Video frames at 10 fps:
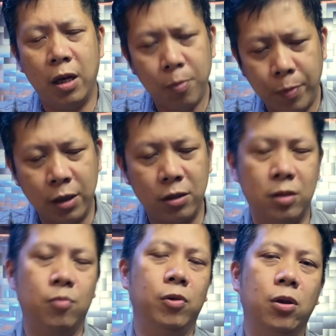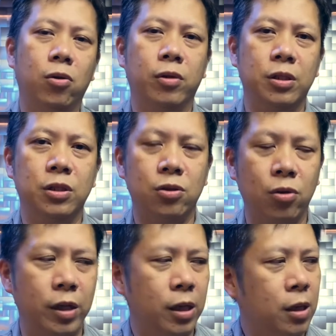in partnership with Horology
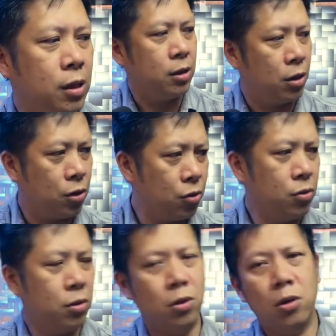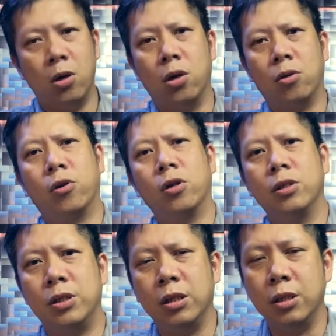Story, the new
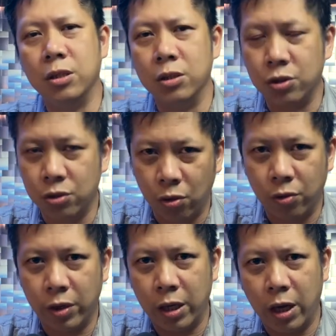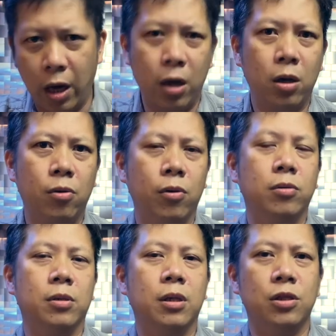Horology Story Hair
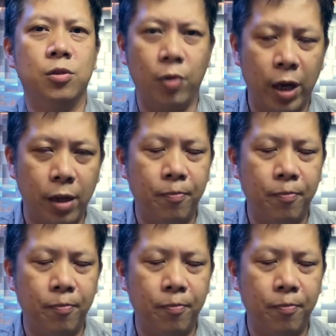Growth Spray.